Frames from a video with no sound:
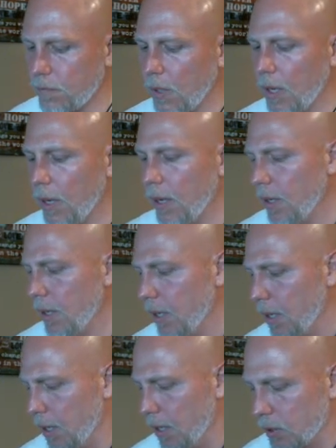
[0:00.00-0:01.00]
Okay,
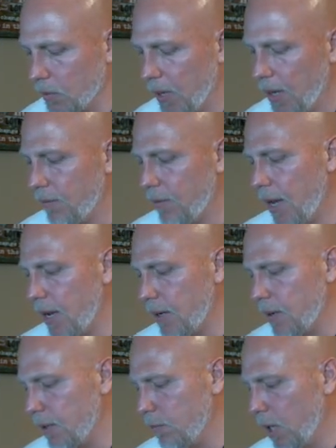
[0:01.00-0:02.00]
so we have
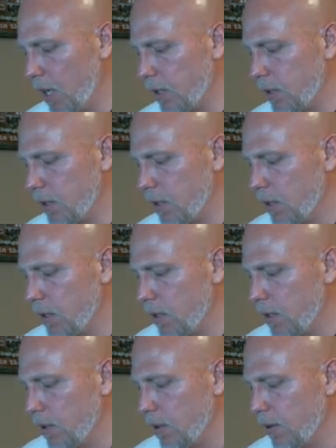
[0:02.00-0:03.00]
that, but
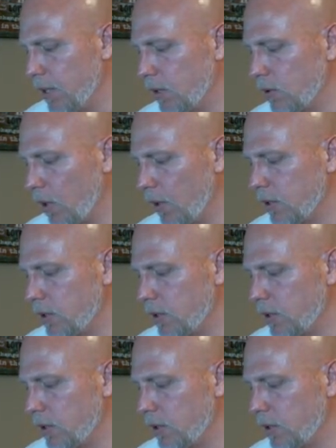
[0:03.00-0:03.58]
all this